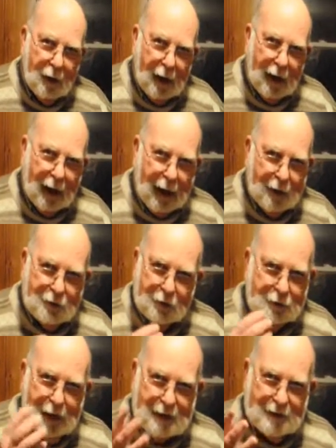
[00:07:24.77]
And as
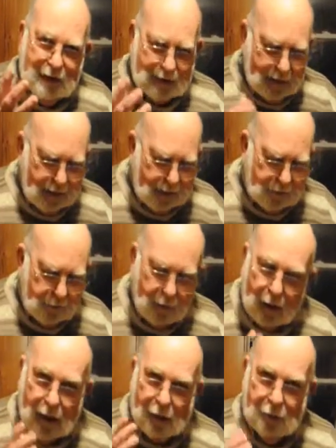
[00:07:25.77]
soon as I said that, I knew
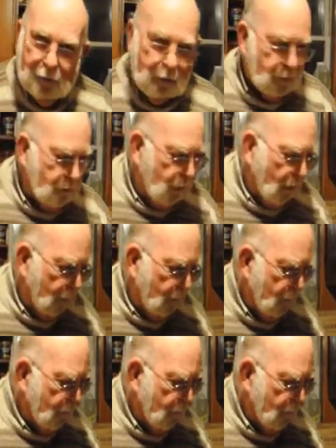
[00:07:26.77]
it was wrong.